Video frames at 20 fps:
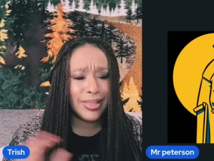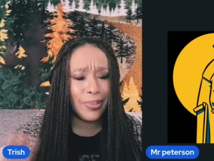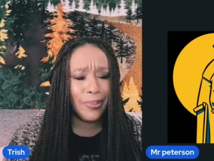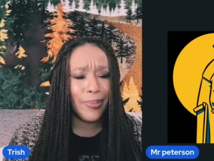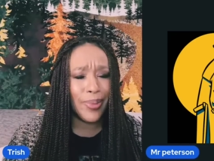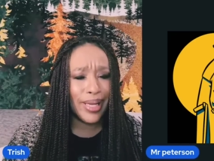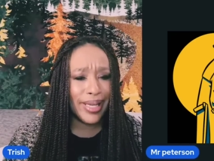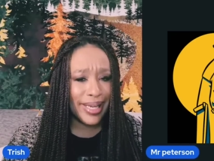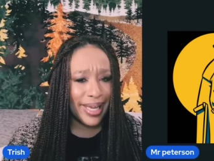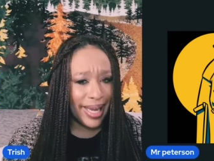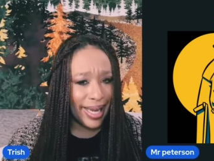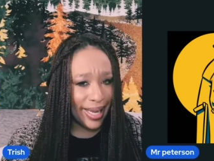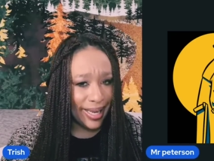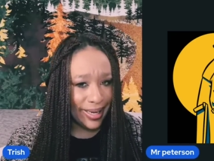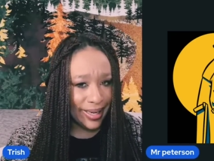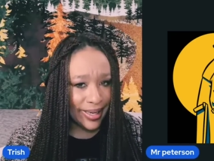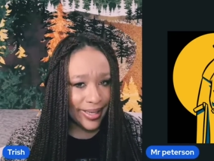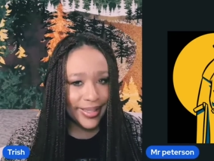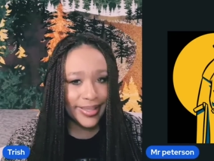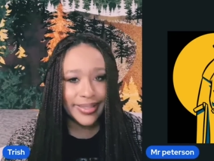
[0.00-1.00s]

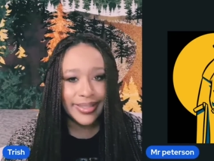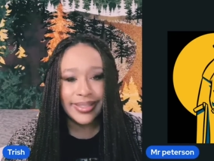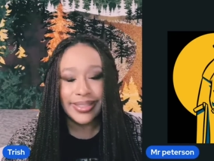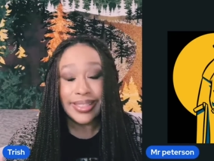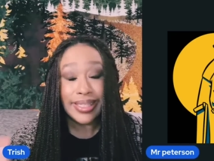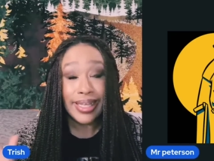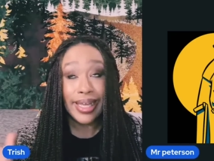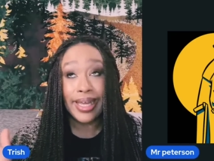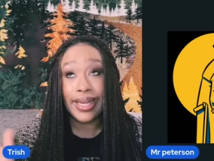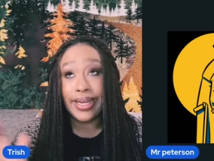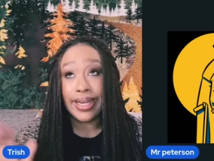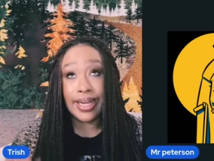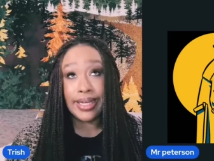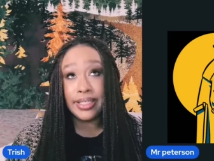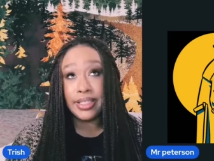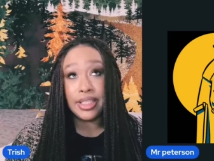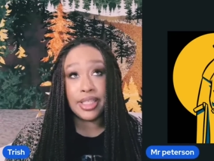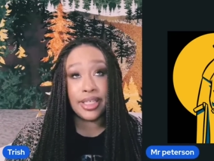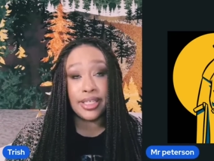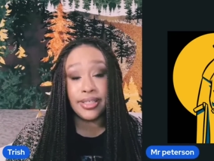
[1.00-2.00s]
bananas. Like, I
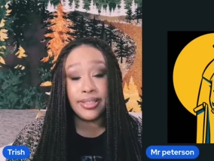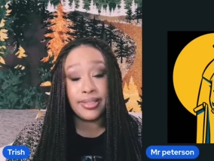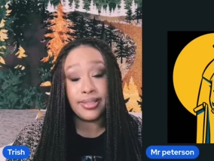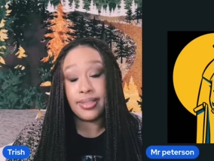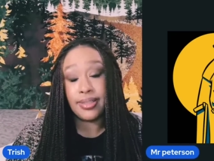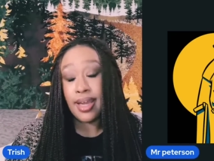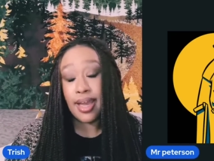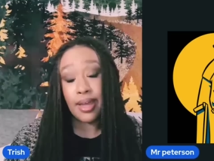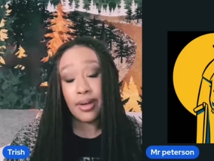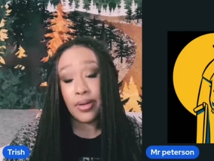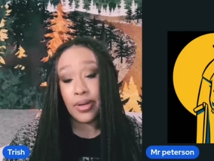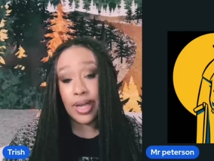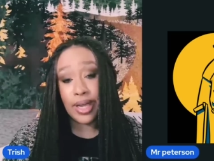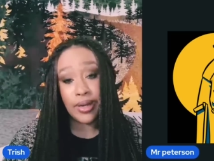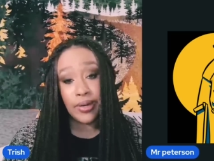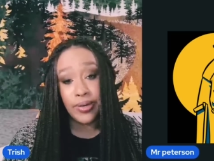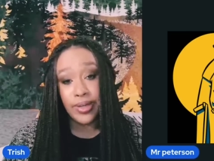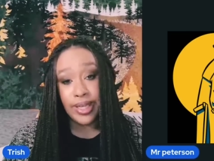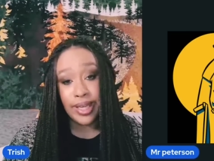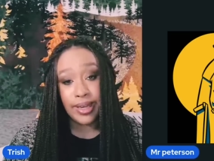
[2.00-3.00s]
just, well, I
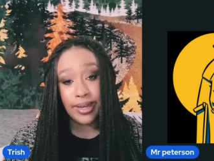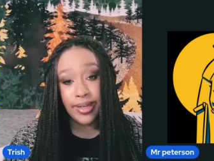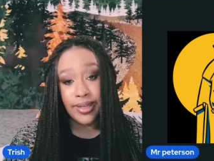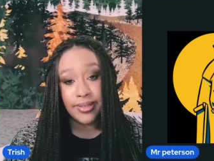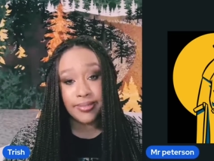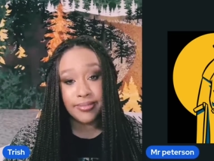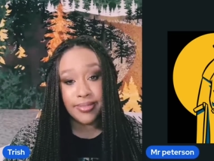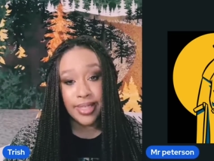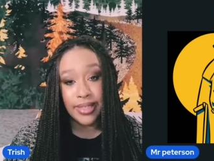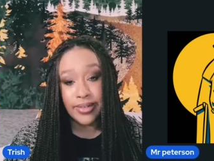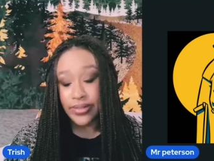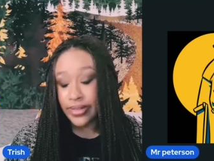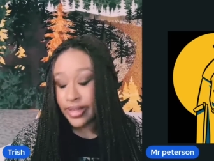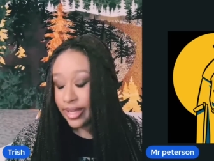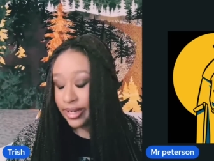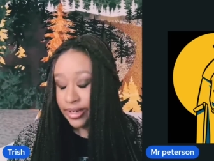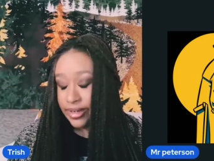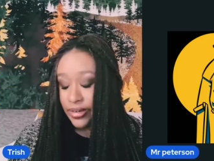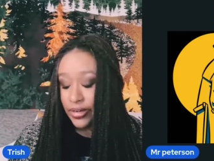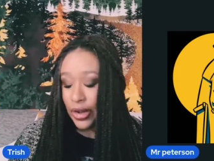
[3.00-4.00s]
don't get it. I don't get
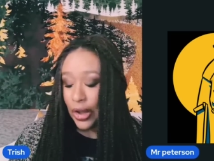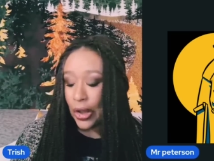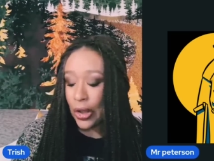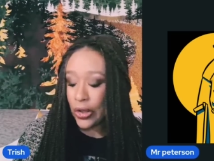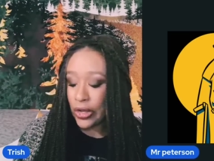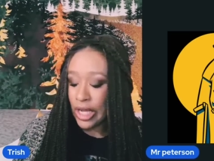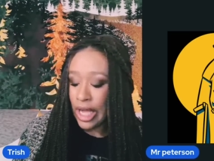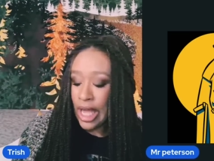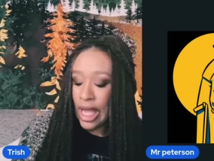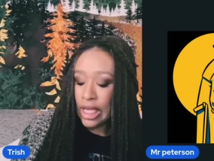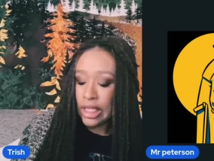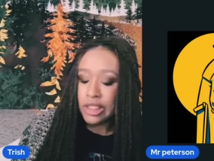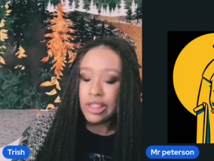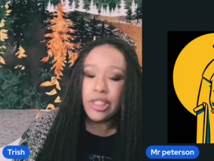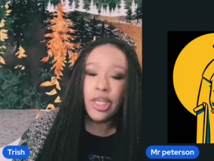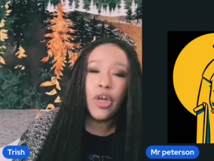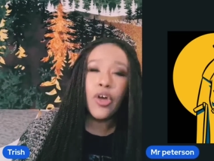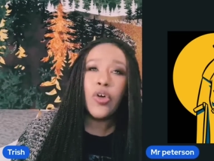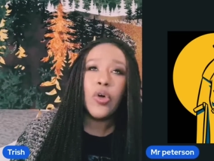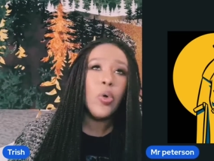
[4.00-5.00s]
it at all.
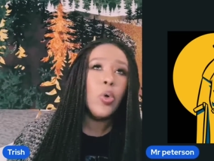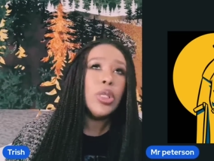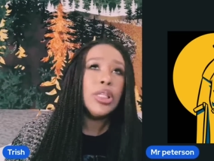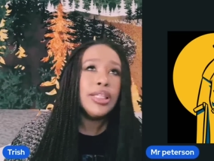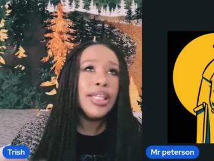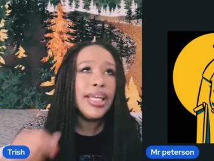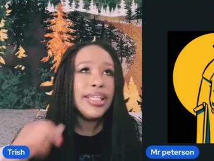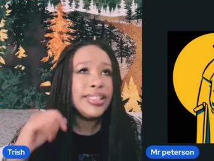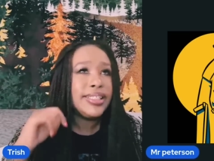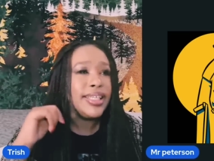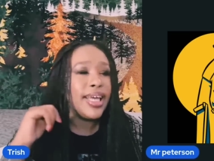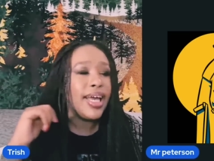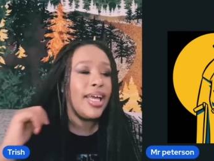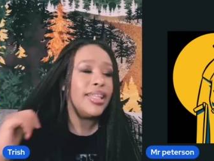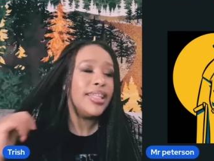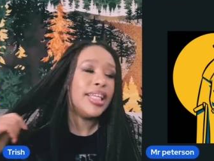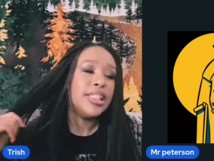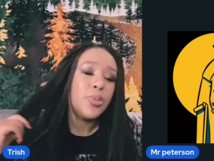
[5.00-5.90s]
So let's. Well, uh, you're,